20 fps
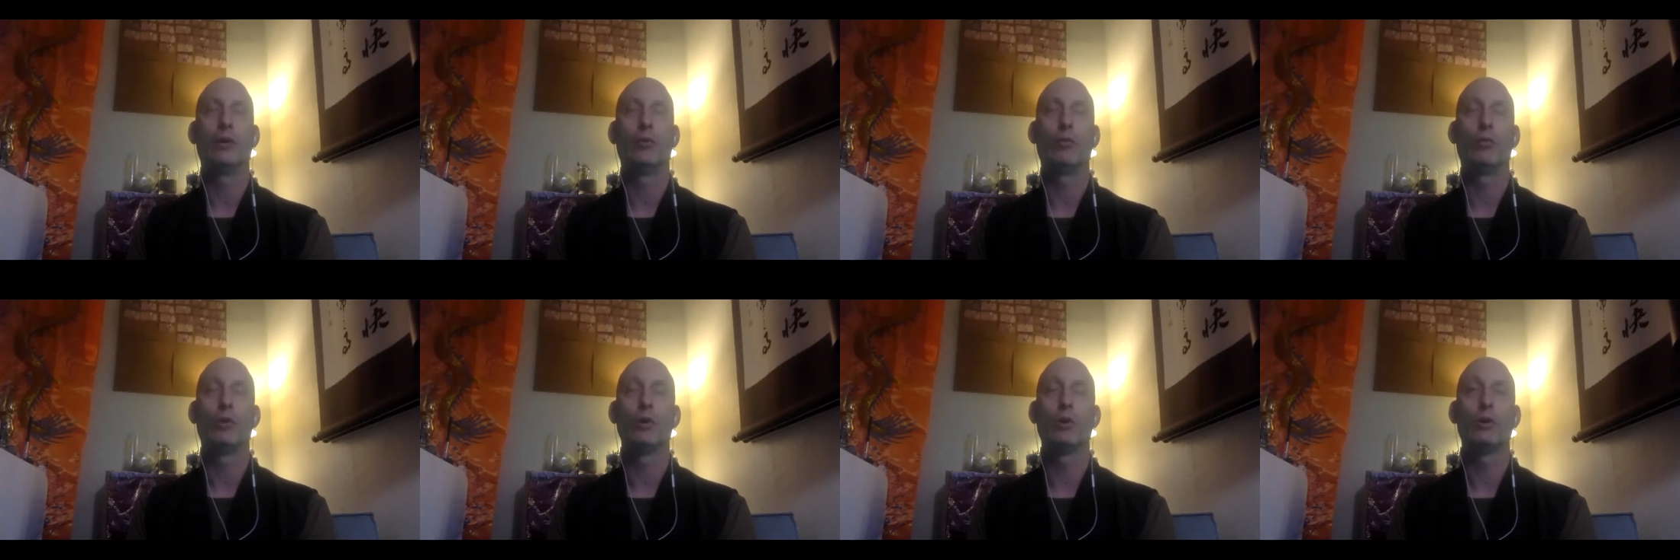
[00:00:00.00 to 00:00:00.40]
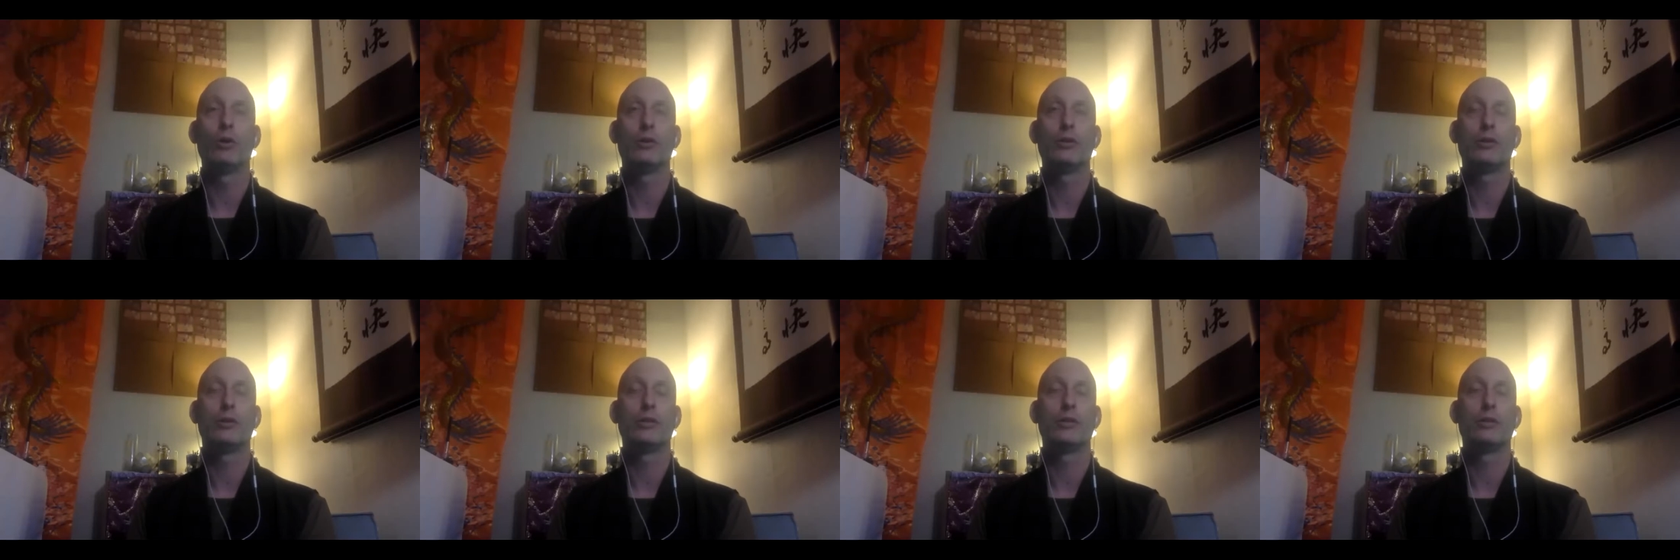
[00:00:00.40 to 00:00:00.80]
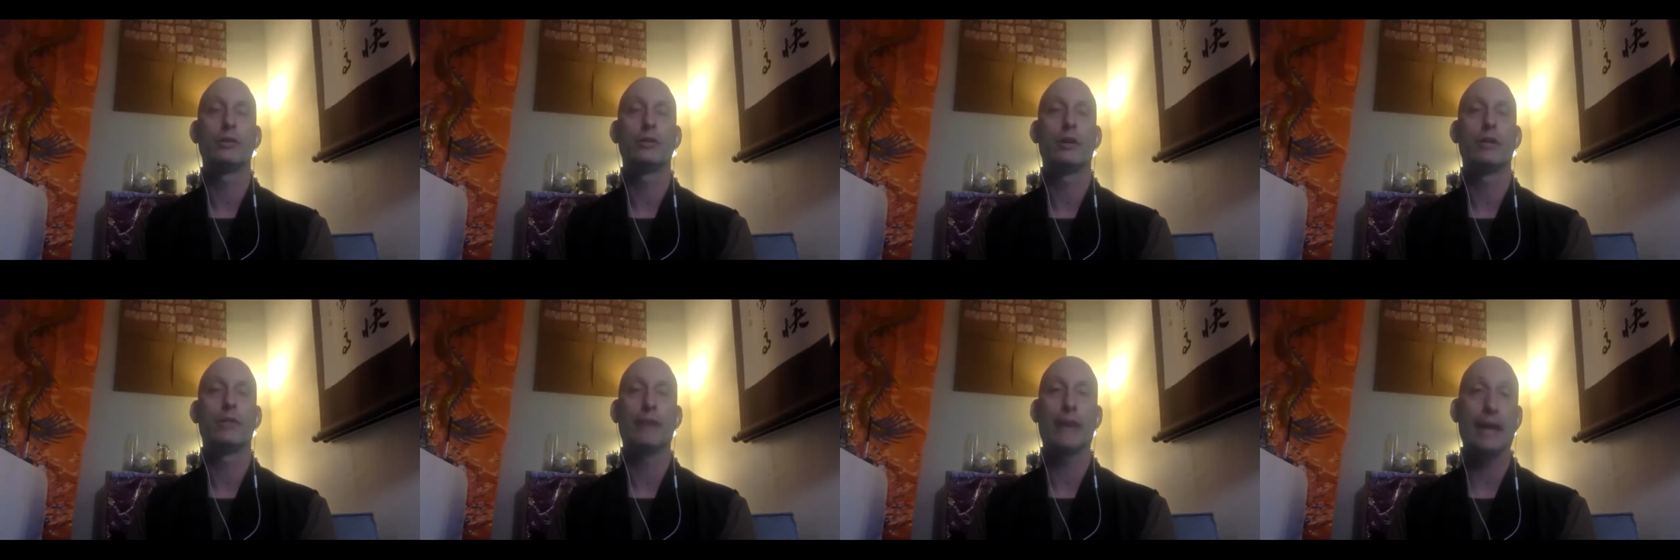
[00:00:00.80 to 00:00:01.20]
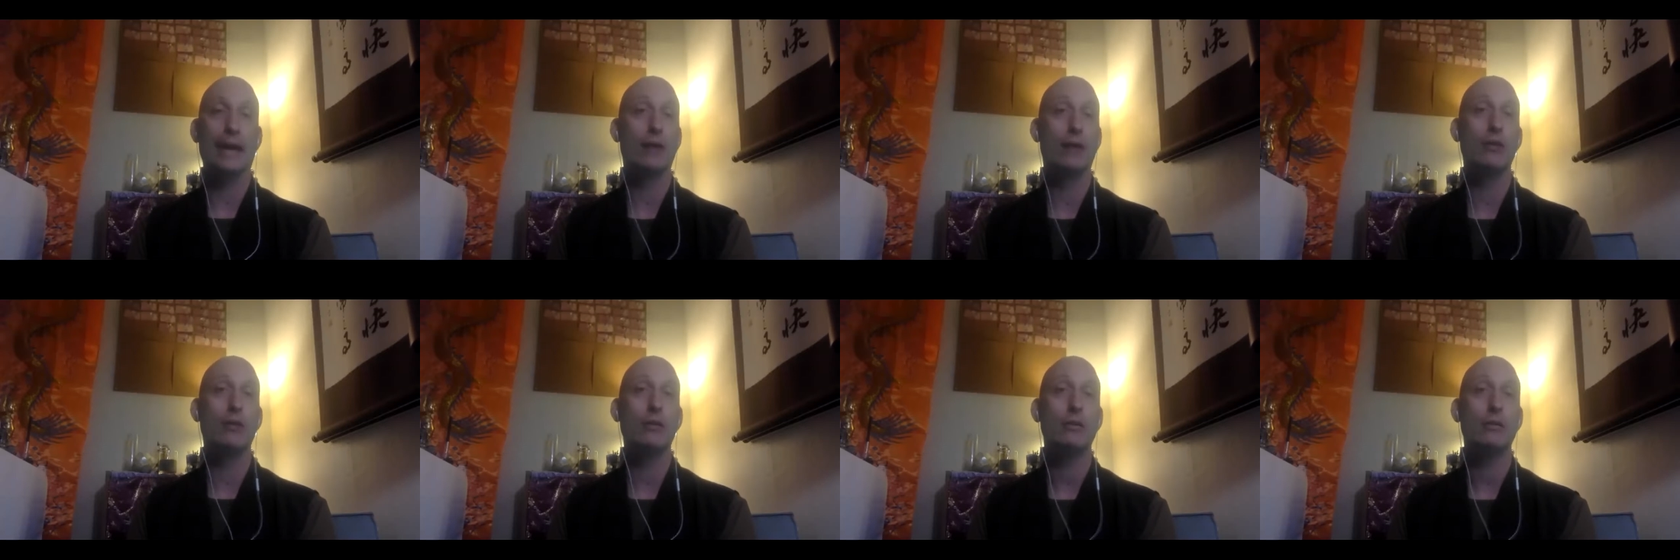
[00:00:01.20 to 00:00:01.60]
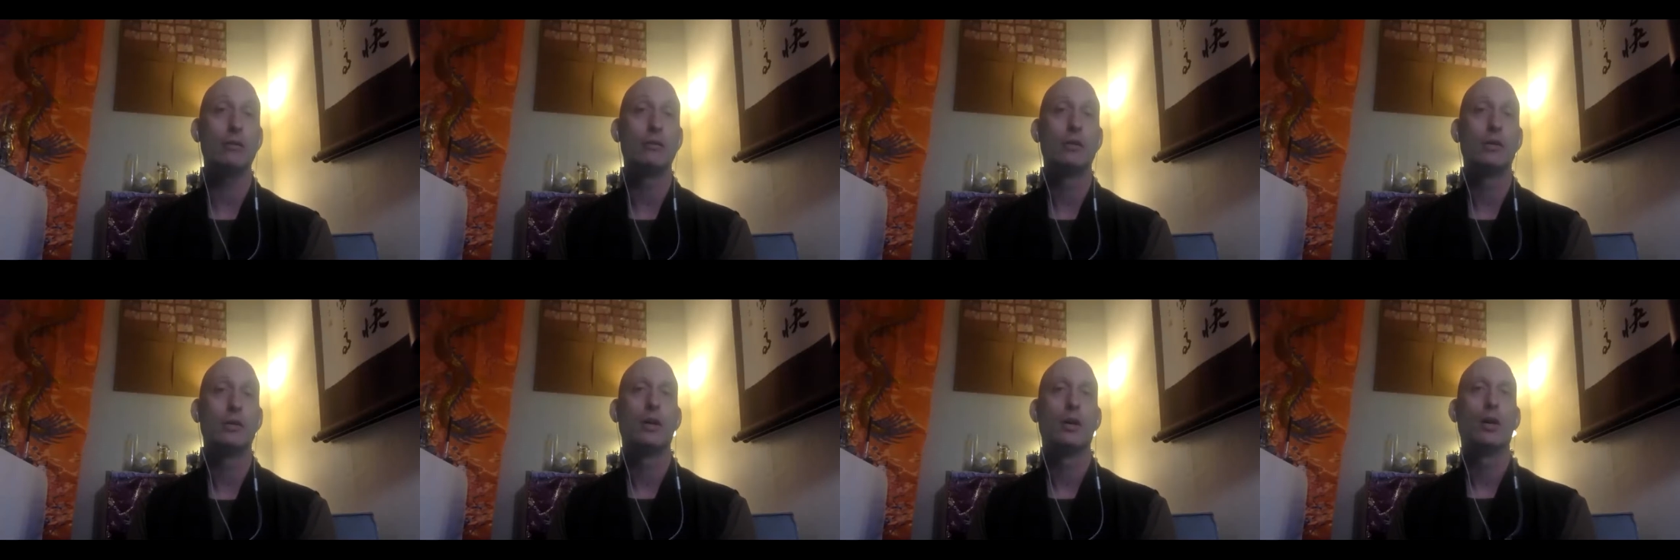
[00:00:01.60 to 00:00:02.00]
world of hell,
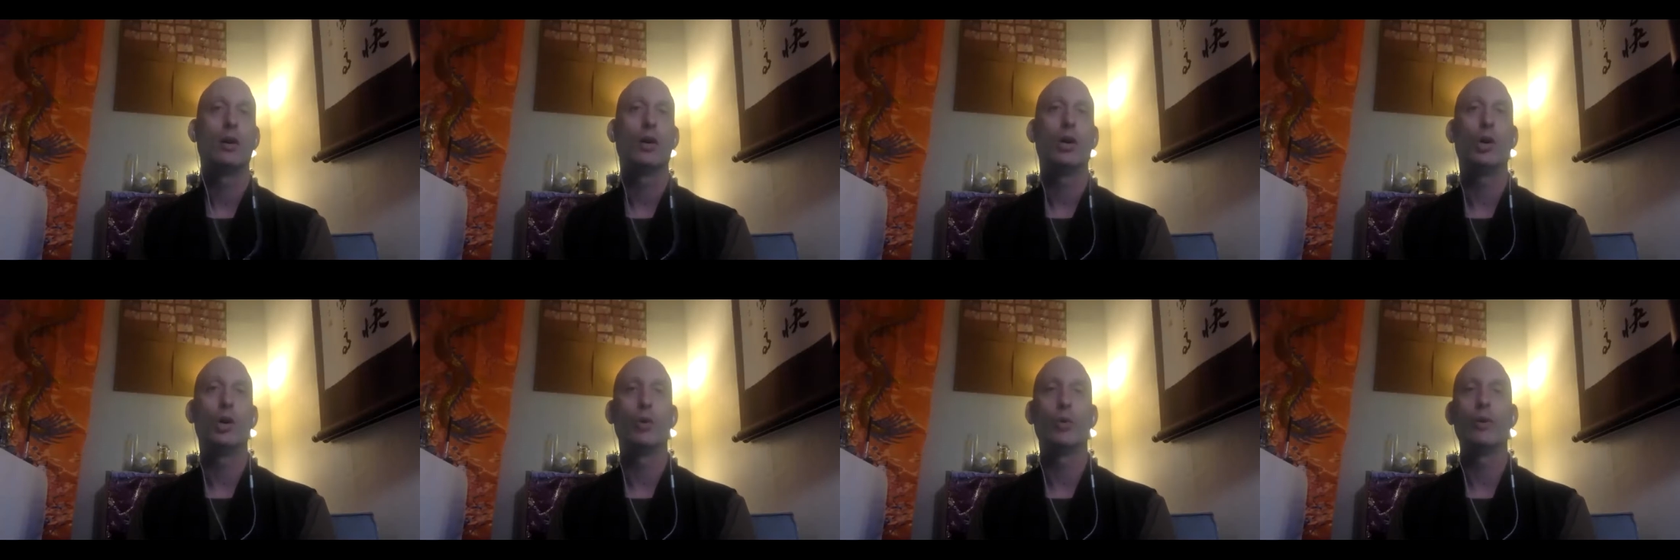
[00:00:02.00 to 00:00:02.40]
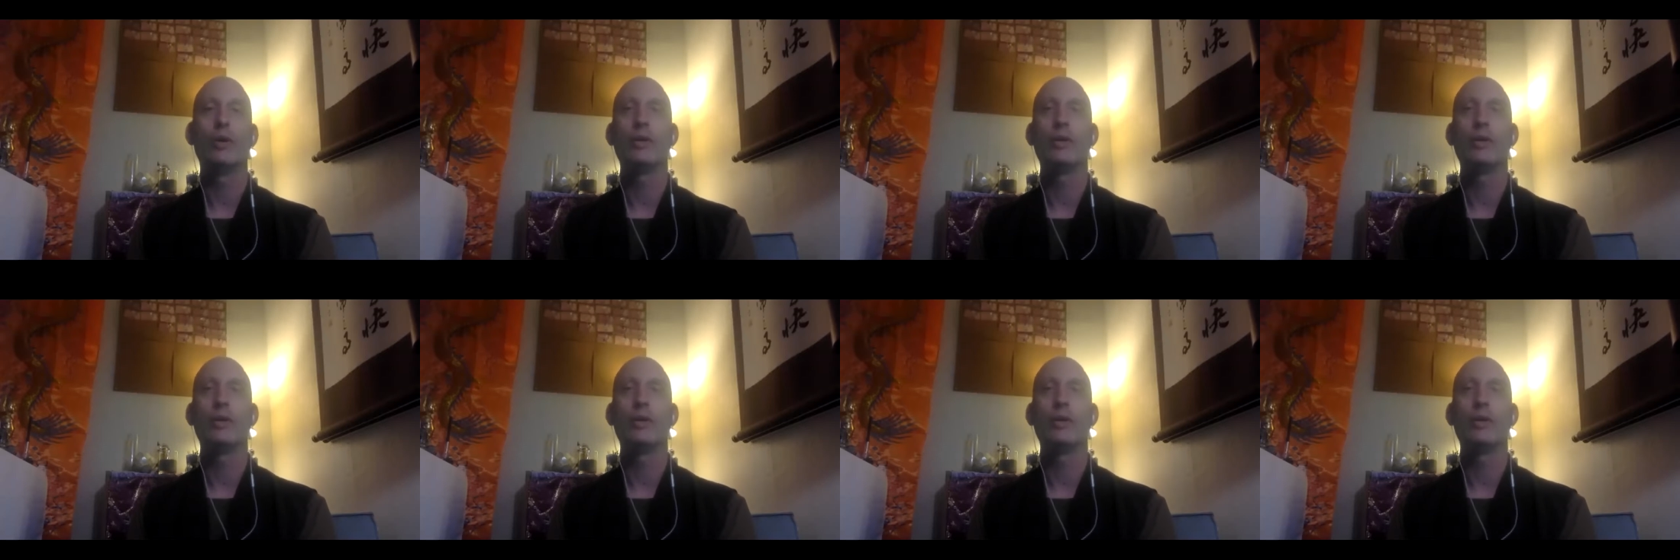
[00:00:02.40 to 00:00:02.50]
or we